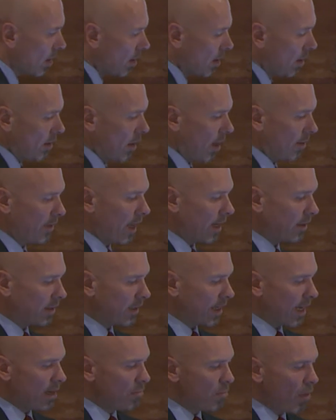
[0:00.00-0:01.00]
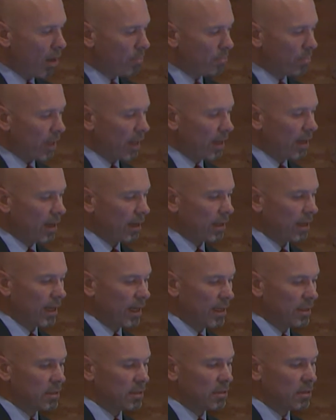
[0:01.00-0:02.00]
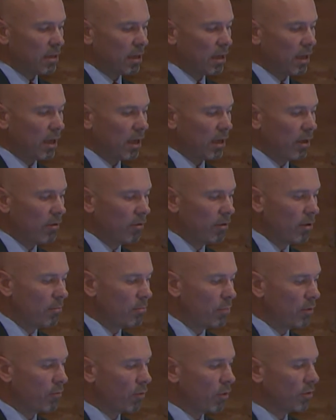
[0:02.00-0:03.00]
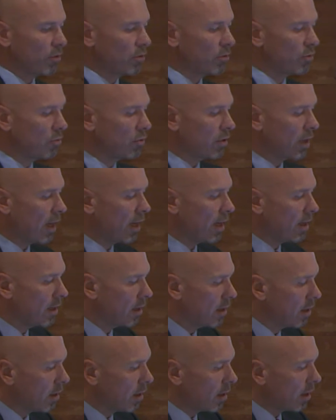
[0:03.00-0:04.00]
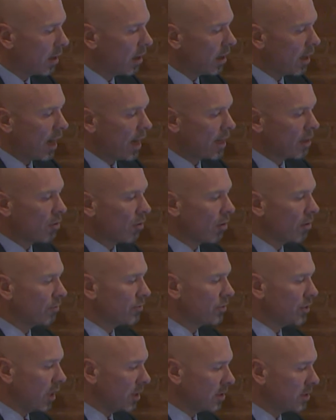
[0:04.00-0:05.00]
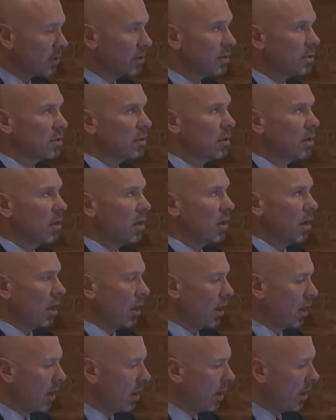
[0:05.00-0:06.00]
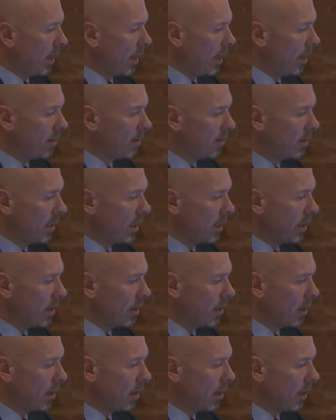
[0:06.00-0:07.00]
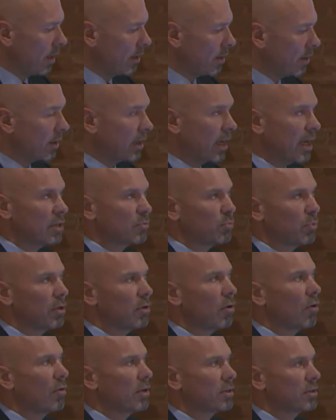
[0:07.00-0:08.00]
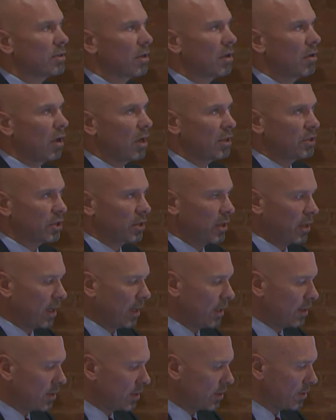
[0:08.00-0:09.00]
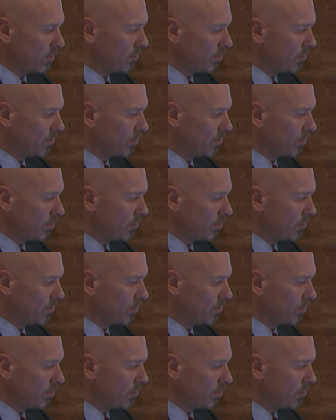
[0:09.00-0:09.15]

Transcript: Now that came up in a case before the UK High Court of Justice in the case we know as the Lush case.